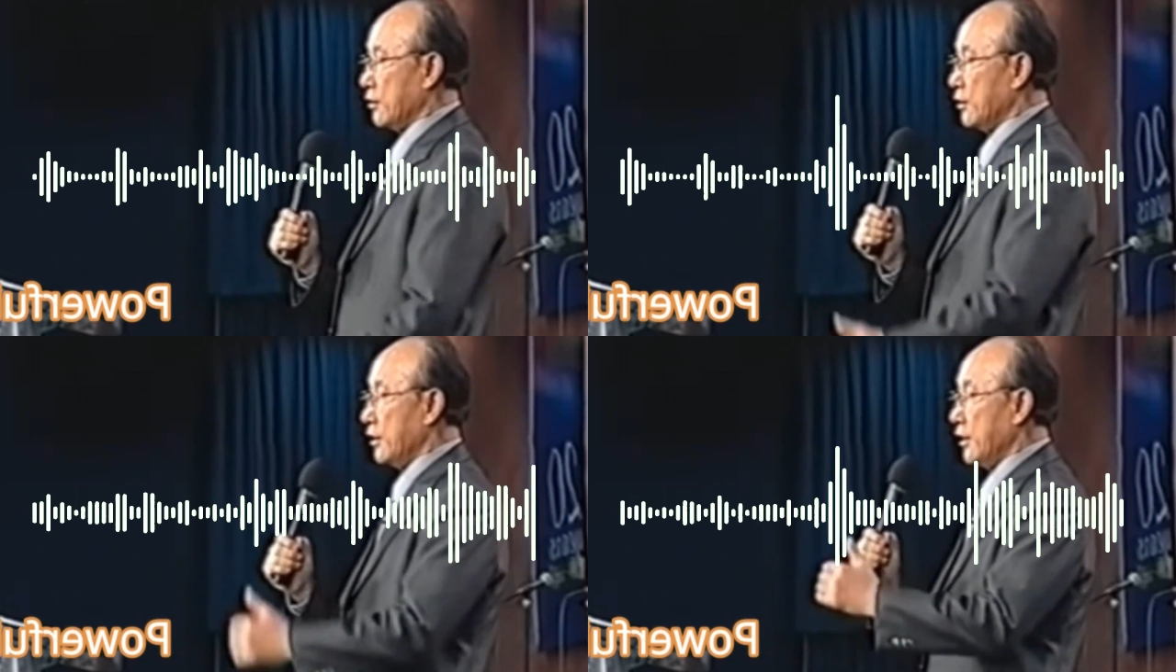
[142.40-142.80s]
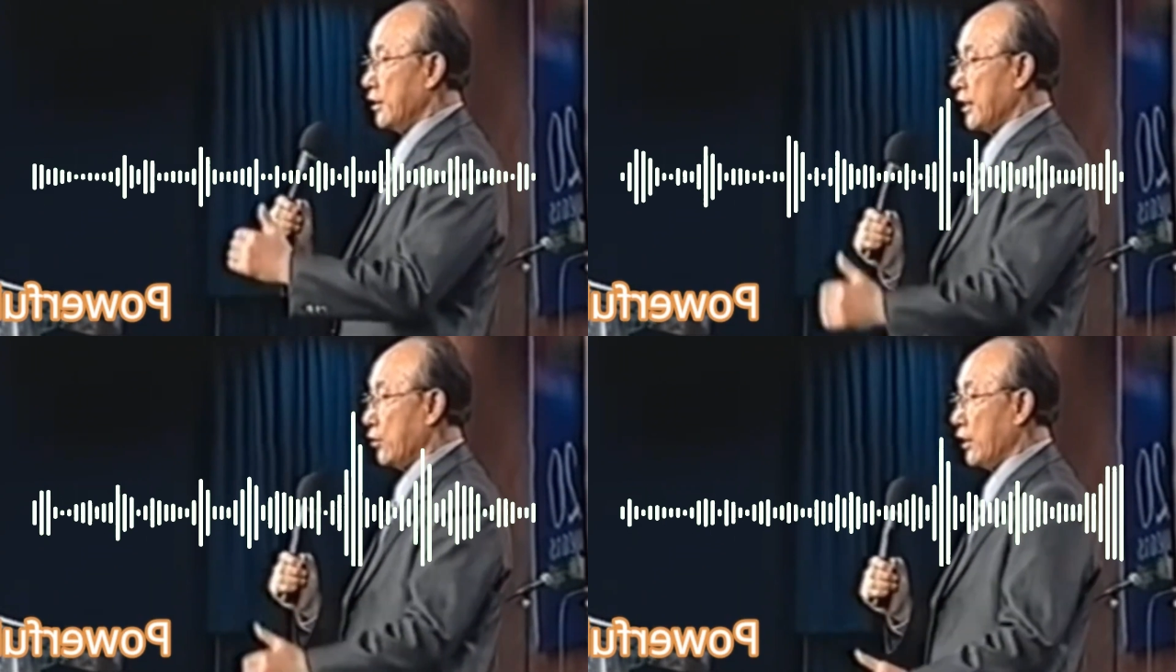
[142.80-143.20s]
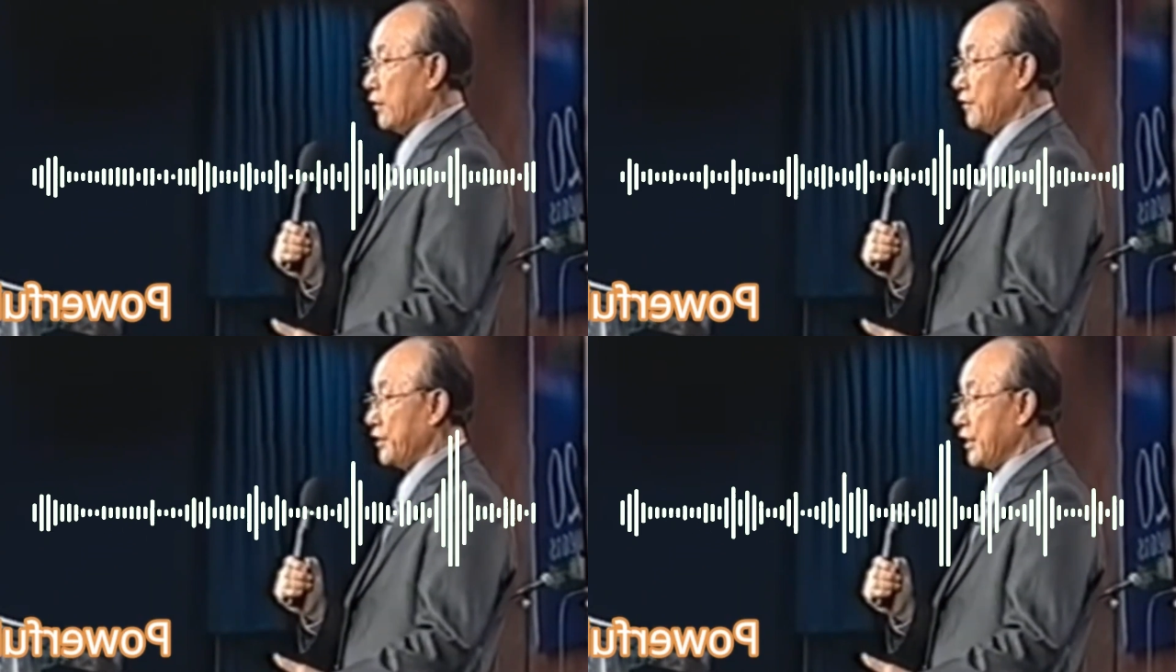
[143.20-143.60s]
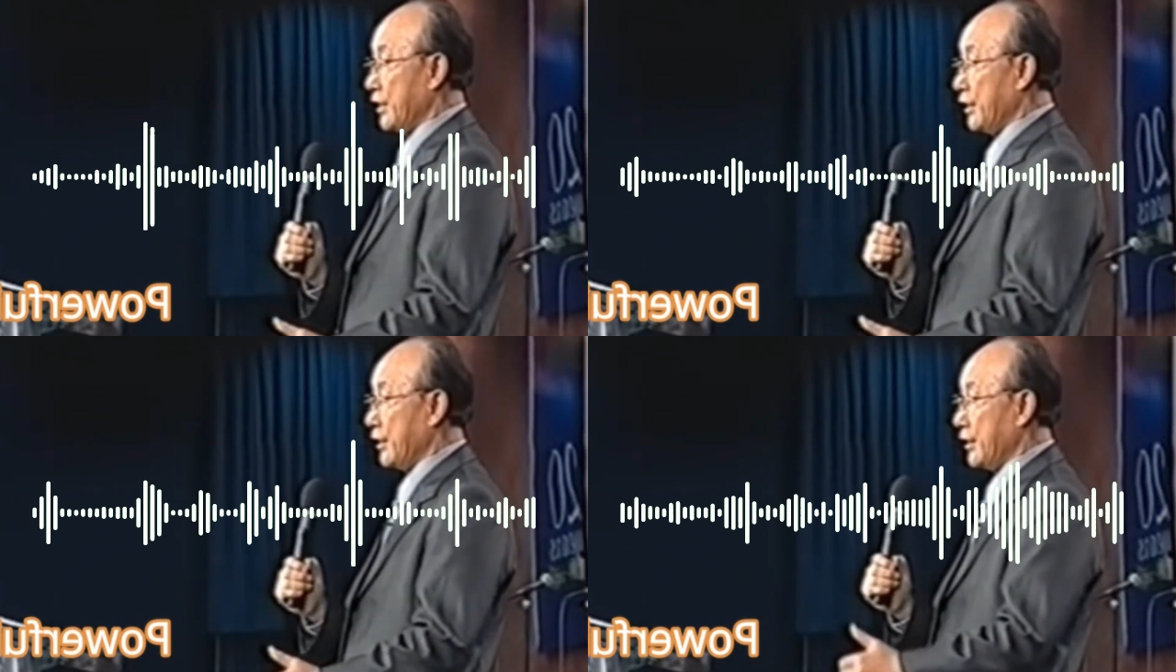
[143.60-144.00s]
kneeling down every
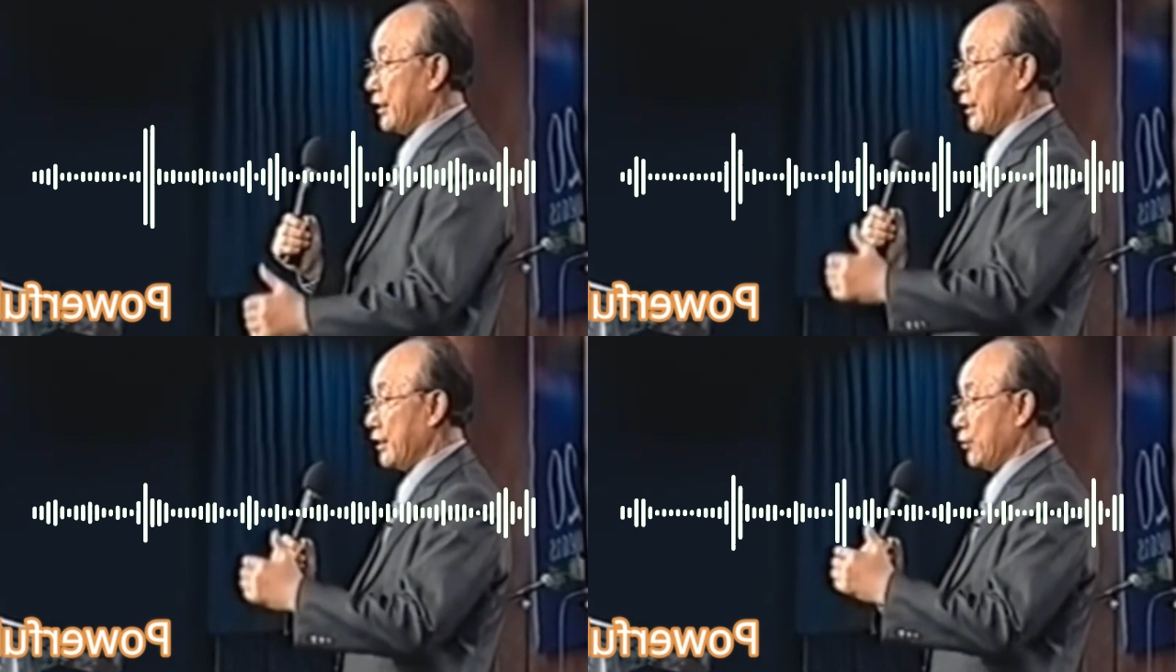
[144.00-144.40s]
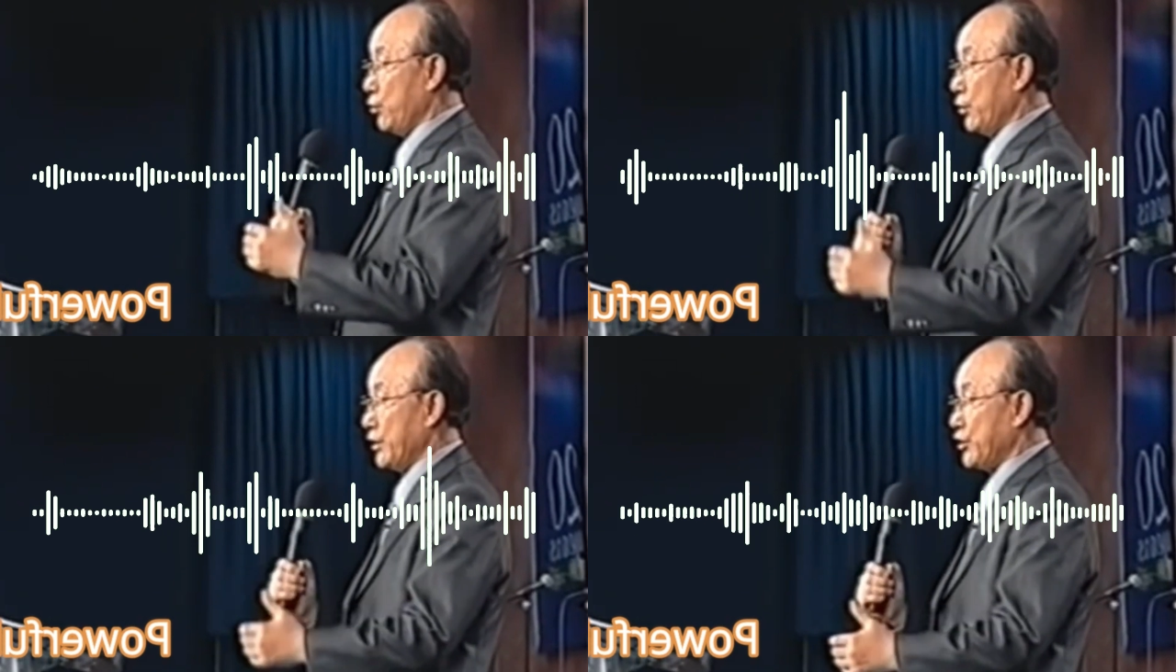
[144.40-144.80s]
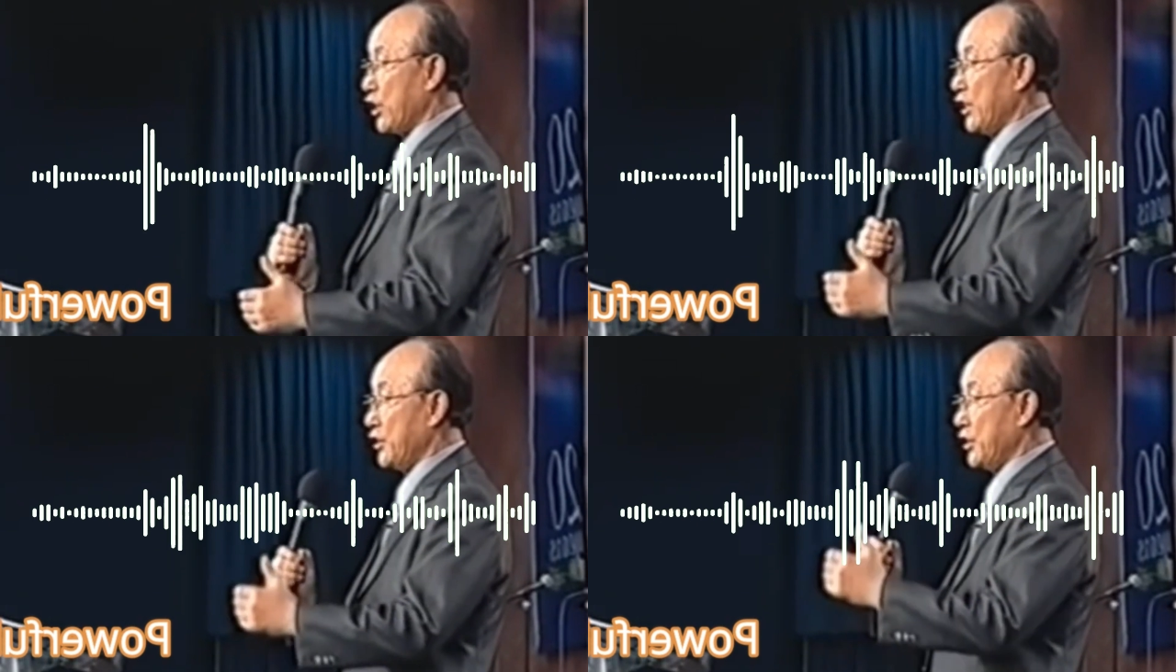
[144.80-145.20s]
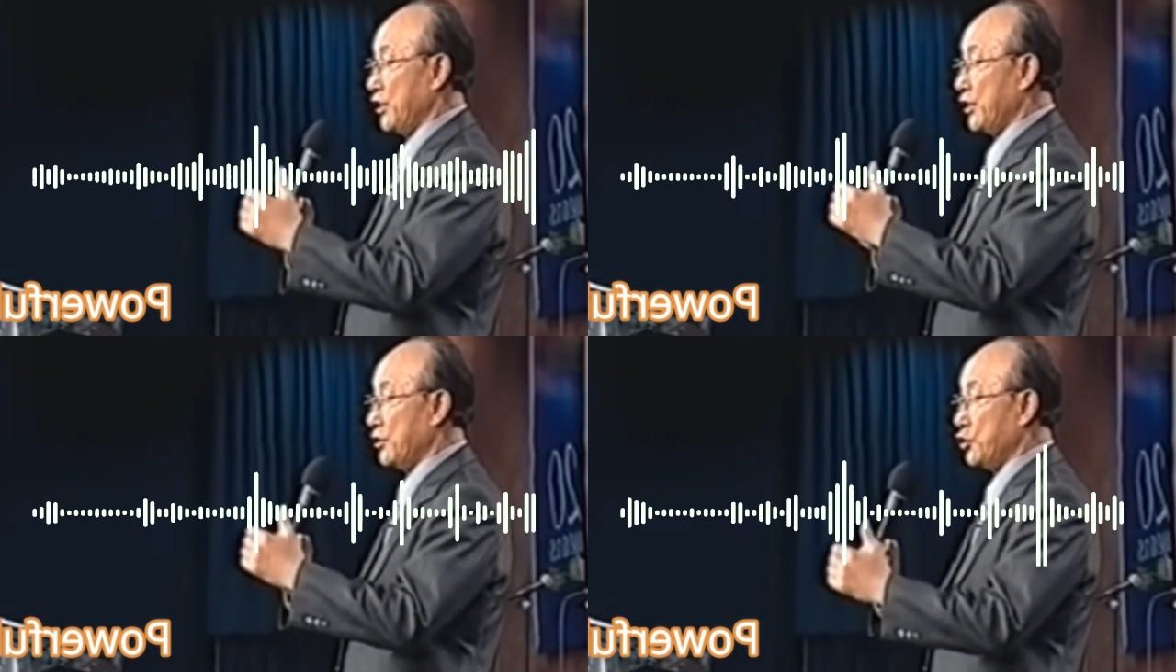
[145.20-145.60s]
day and we were
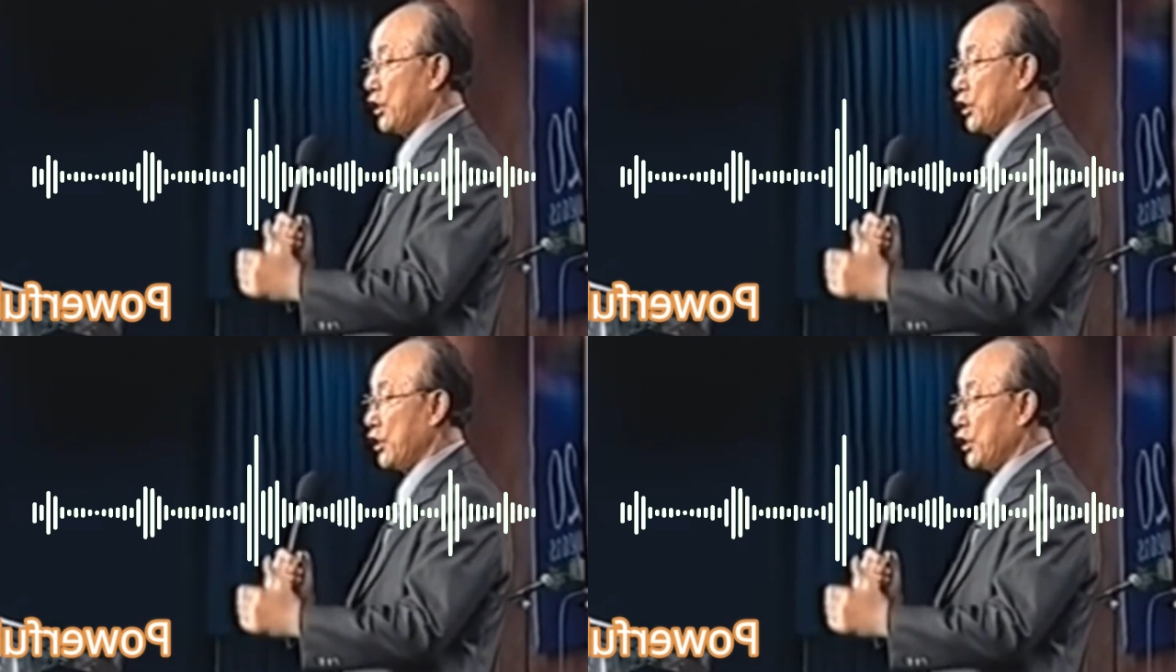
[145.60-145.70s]
chanting,